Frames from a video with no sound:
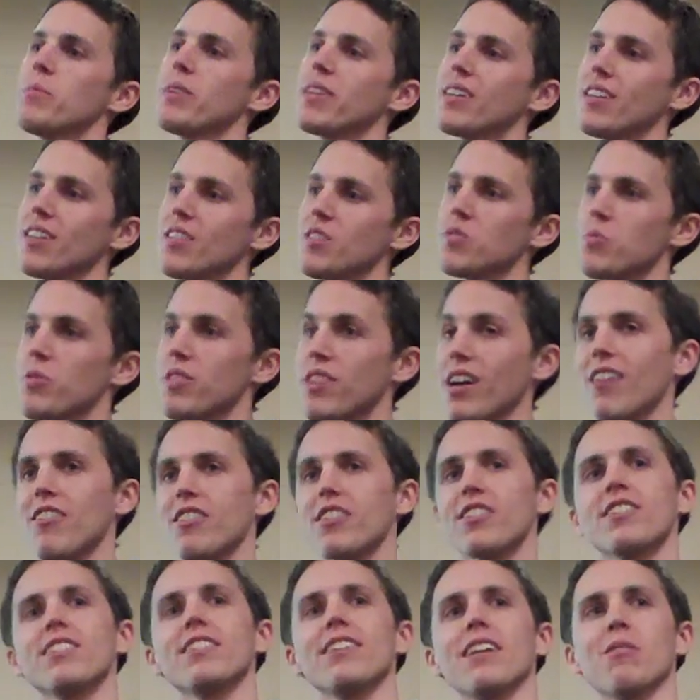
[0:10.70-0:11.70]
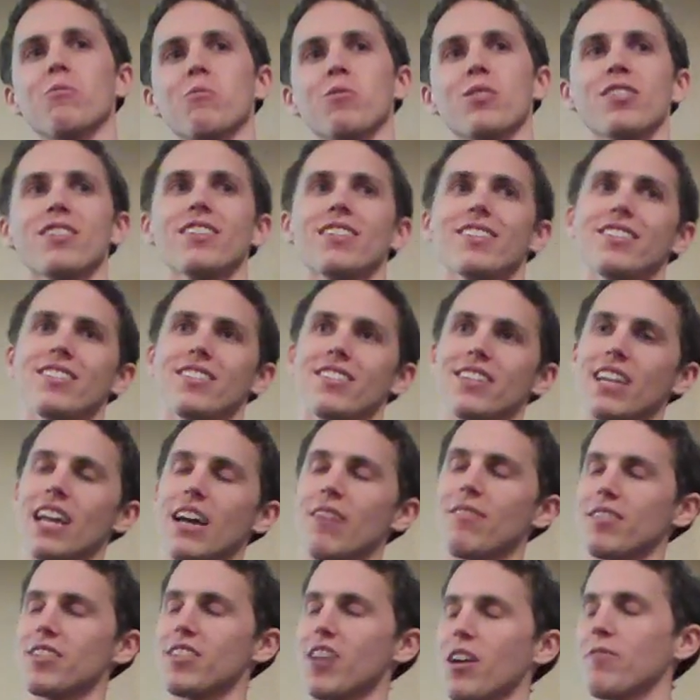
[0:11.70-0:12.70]
because without a good network, you're going
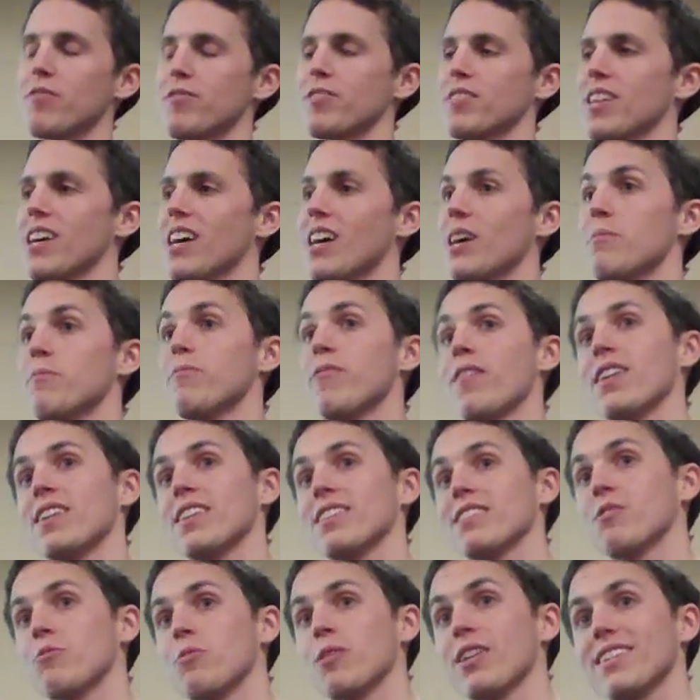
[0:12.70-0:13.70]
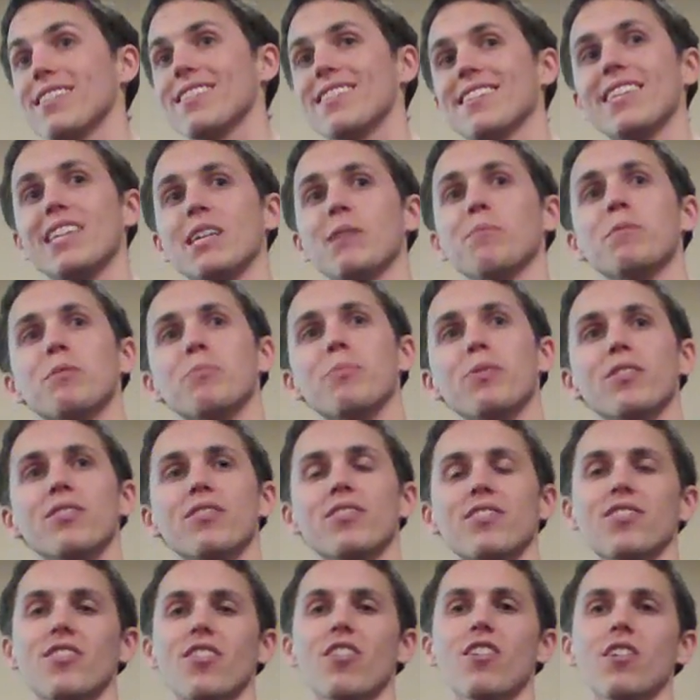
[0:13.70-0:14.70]
to have a tougher time finding the right team to build a
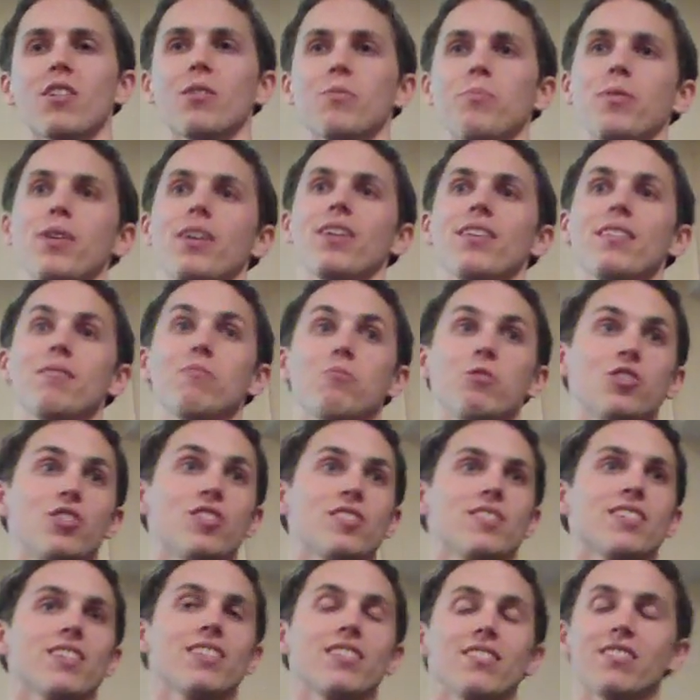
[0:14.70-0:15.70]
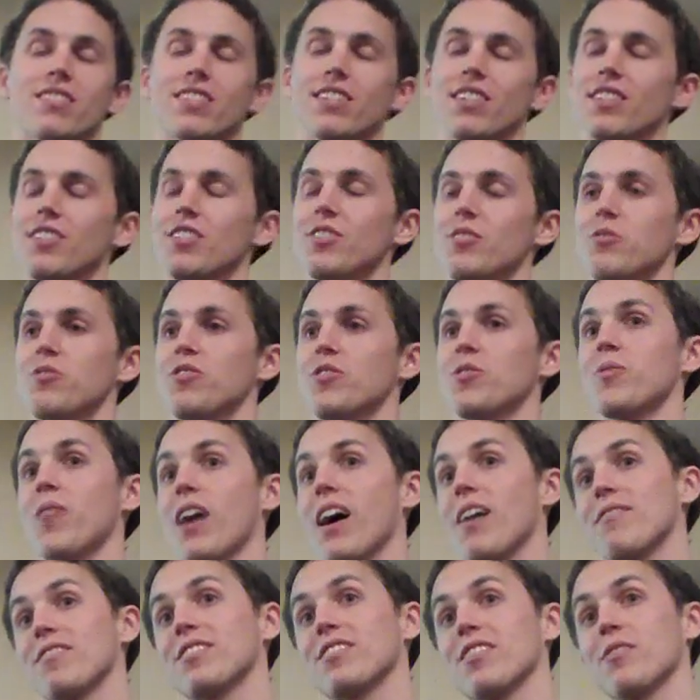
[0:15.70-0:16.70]
startup, and which is going to lead you to
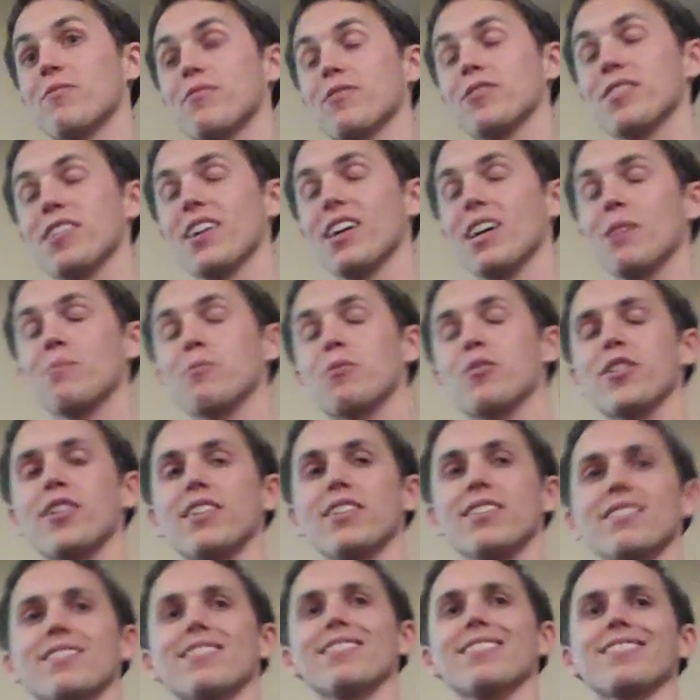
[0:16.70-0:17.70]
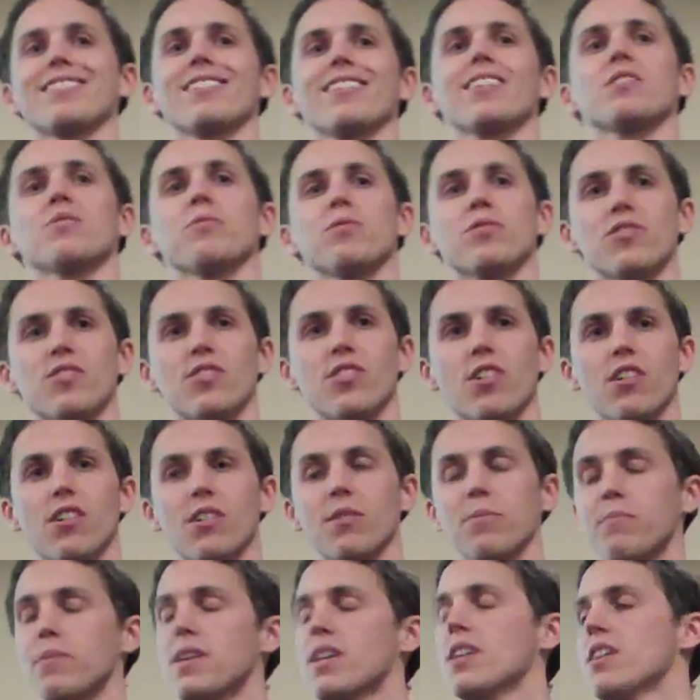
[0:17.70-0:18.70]
have a tougher time creating a successful
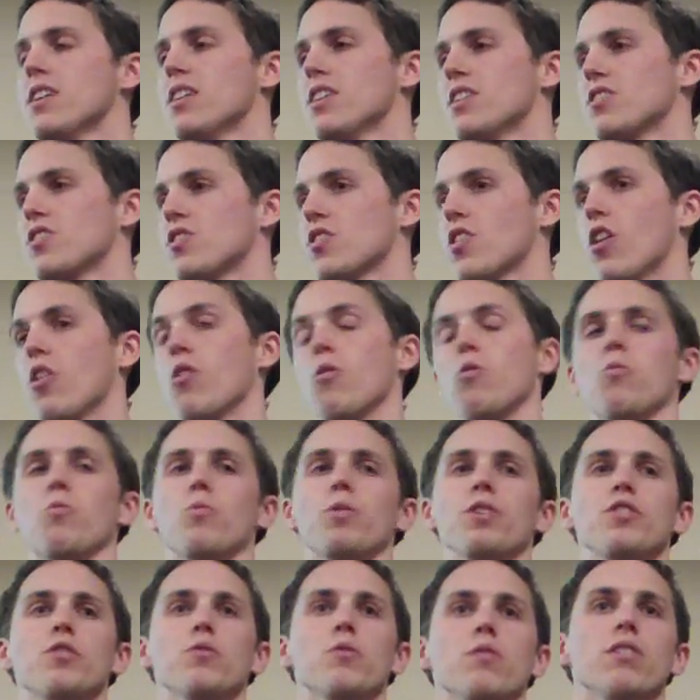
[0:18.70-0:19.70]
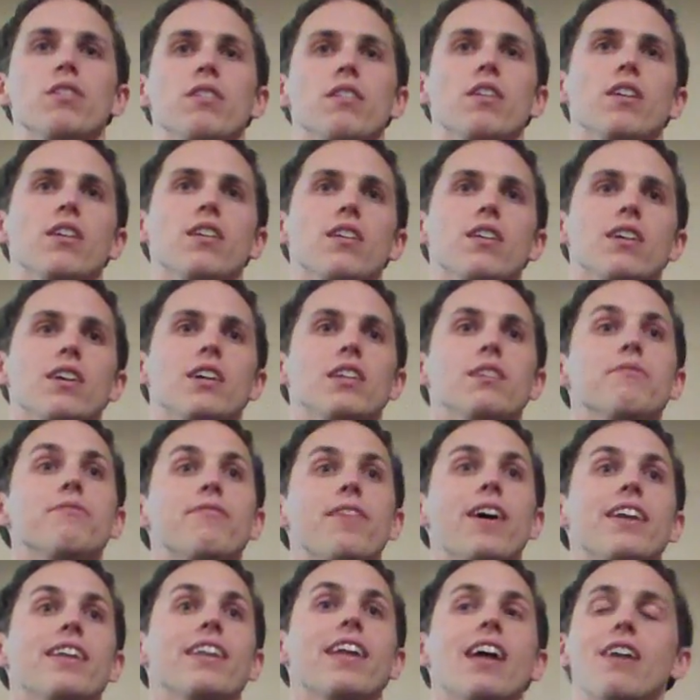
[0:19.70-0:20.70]
startup. So we do a, uh, an
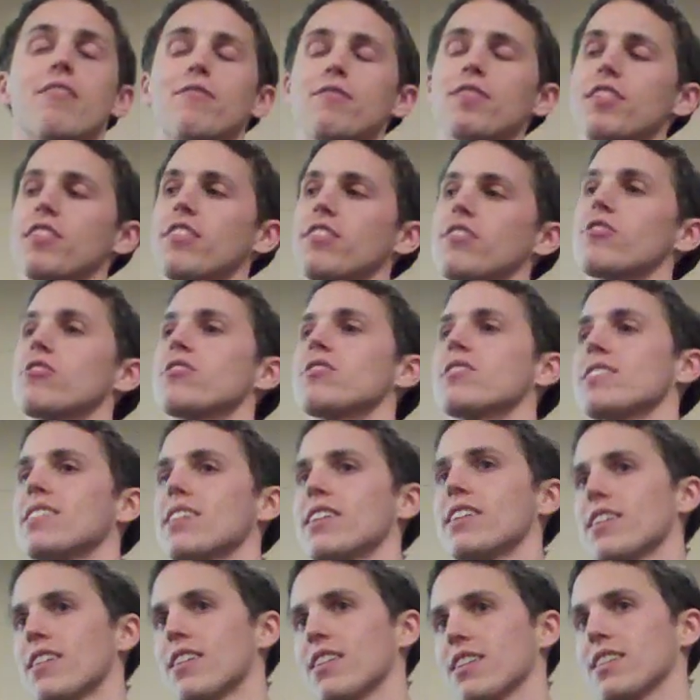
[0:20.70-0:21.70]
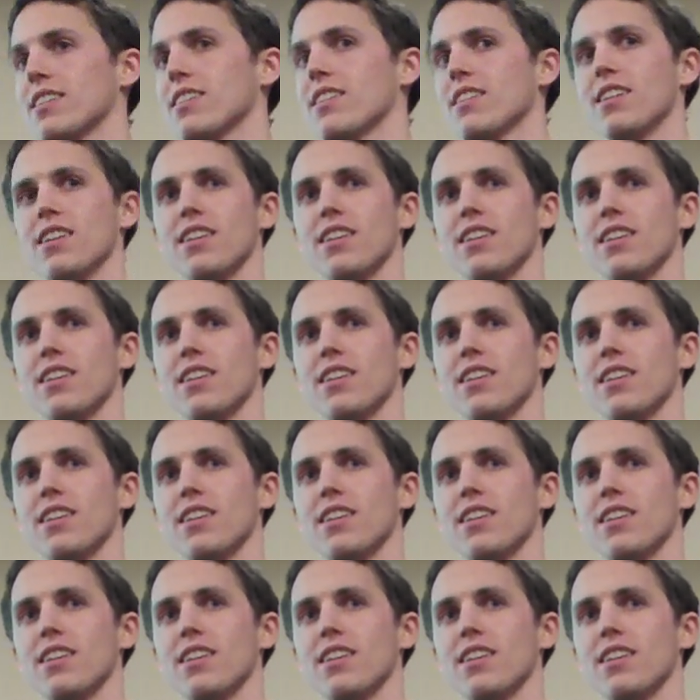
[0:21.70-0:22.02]
event every Thursday night.